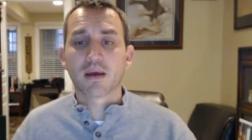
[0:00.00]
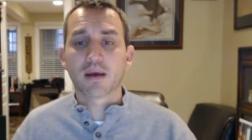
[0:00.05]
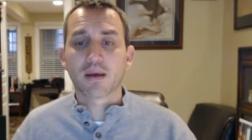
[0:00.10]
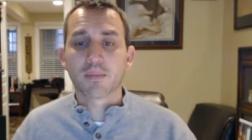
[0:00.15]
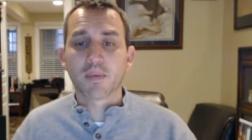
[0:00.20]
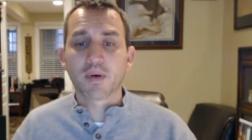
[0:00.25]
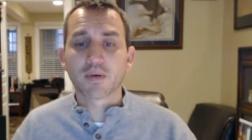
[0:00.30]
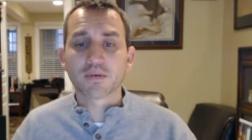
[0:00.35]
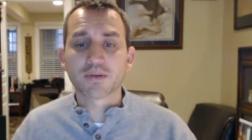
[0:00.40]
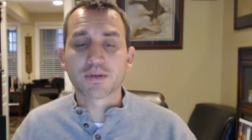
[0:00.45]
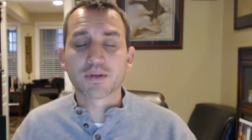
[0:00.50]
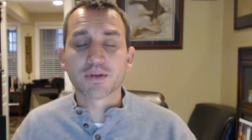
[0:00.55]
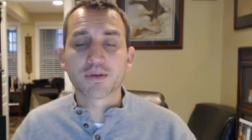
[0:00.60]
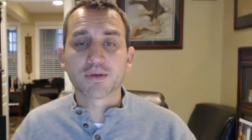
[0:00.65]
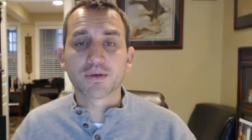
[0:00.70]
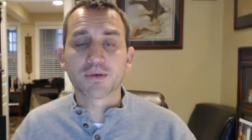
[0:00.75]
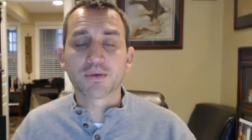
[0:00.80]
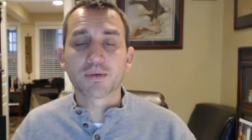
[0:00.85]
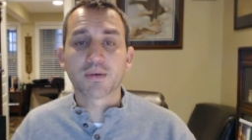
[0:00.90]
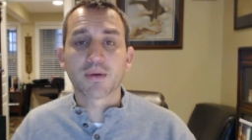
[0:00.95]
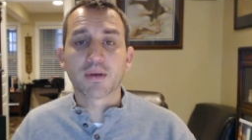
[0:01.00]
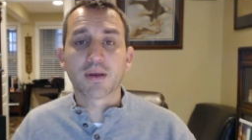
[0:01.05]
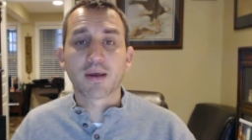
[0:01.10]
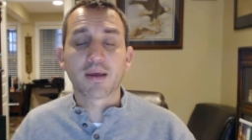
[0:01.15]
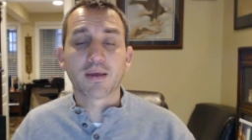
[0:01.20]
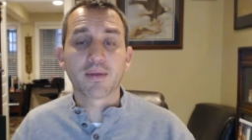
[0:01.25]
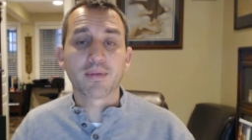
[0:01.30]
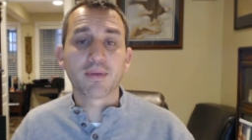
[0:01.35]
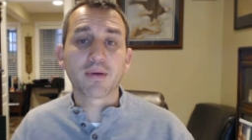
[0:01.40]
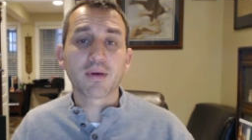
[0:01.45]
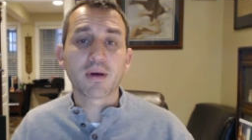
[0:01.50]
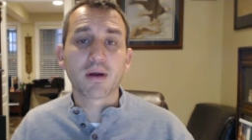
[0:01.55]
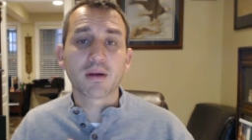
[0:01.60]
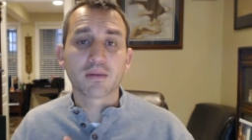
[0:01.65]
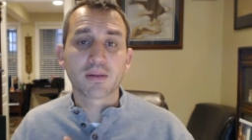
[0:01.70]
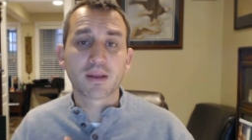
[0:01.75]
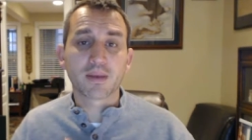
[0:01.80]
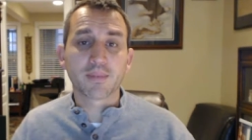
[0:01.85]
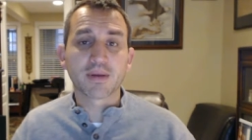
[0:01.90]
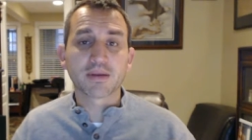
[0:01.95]
uh, most do, uh, there
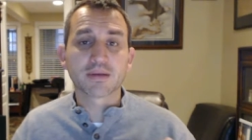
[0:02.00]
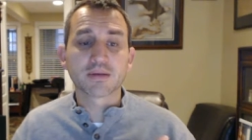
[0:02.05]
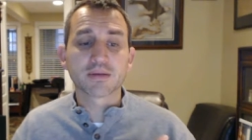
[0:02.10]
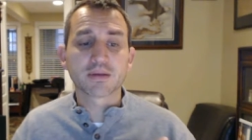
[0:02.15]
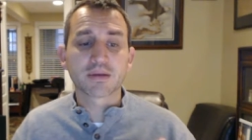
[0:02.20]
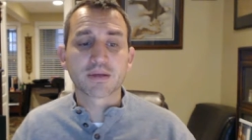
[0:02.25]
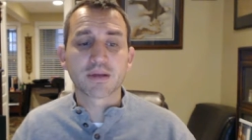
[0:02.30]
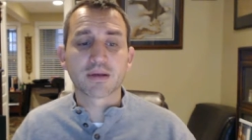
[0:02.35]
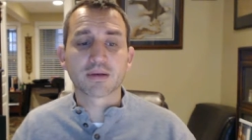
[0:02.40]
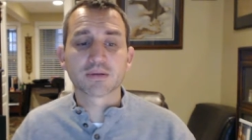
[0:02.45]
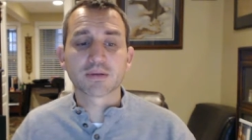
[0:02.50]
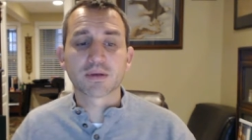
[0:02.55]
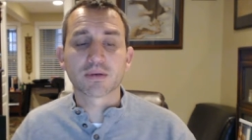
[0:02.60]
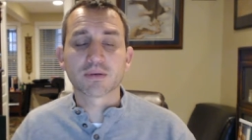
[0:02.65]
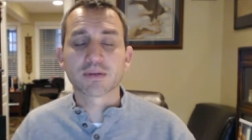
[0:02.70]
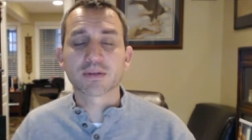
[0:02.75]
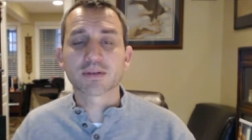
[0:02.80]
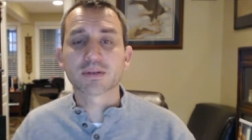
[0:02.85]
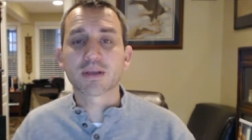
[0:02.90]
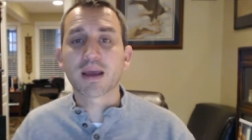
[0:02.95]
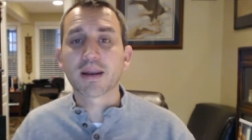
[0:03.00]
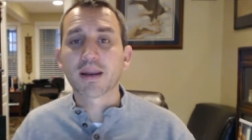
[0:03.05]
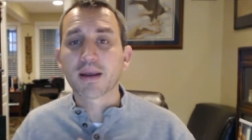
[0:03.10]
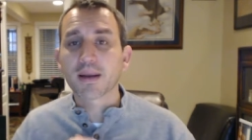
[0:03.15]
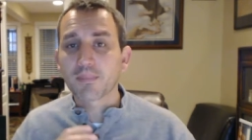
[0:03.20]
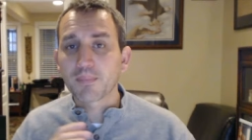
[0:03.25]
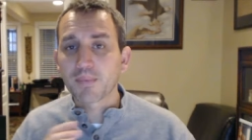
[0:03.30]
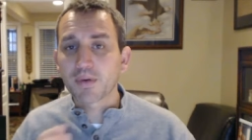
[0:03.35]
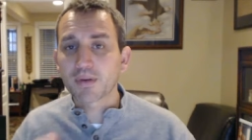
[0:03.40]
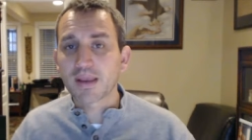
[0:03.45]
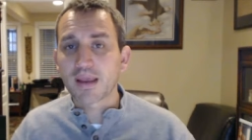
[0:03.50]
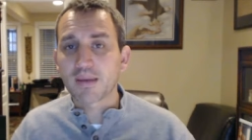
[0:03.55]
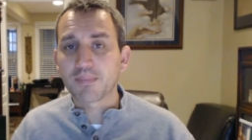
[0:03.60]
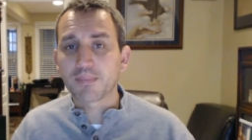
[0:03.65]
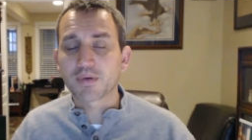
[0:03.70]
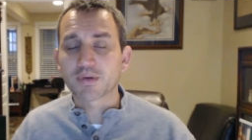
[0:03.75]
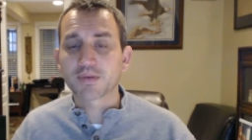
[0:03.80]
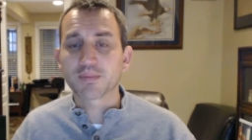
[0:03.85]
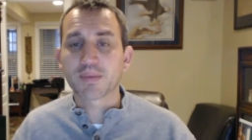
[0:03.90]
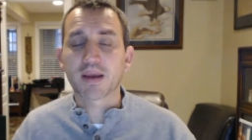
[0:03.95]
are limits, you know, so just kind of put that
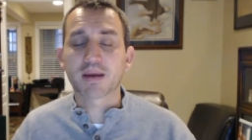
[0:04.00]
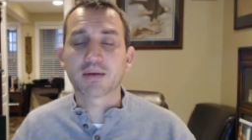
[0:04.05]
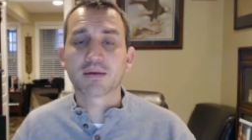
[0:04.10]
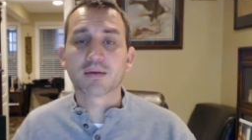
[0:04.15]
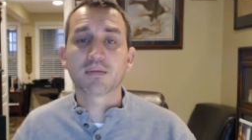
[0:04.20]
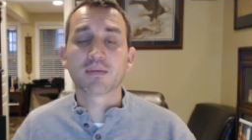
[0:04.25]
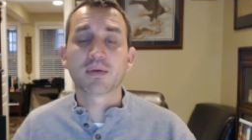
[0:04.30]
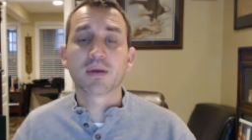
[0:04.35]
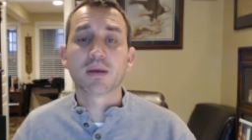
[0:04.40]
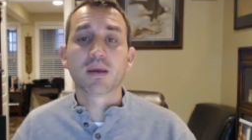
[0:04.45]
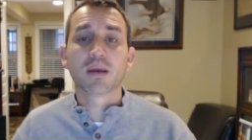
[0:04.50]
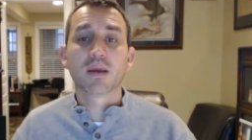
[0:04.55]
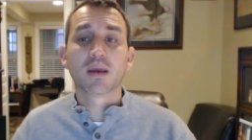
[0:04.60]
in perspective.